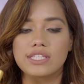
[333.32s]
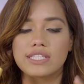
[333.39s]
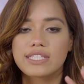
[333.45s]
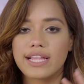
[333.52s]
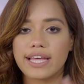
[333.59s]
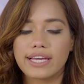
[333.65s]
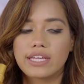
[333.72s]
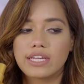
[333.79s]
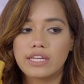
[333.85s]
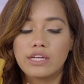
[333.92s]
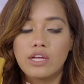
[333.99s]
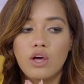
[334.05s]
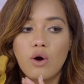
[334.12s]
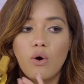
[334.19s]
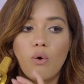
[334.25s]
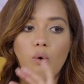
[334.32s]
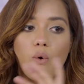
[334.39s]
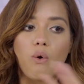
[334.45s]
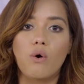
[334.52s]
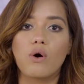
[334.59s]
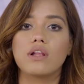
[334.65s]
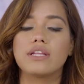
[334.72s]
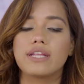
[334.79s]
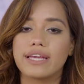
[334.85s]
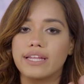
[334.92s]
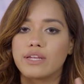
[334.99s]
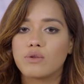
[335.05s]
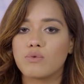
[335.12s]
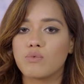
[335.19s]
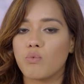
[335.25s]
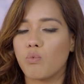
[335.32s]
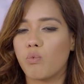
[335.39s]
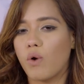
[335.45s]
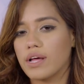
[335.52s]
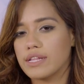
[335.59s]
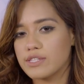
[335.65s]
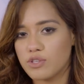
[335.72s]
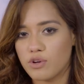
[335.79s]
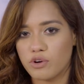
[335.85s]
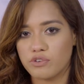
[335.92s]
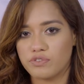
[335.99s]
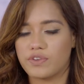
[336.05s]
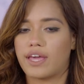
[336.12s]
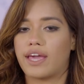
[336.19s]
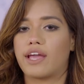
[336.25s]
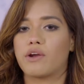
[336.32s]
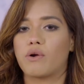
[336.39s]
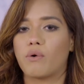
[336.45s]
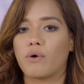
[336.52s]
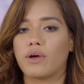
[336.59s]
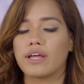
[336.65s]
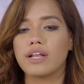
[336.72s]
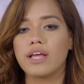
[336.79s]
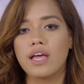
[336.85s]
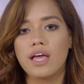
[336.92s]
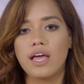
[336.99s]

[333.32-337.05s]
this is like a all-in-one sort of a hair oil.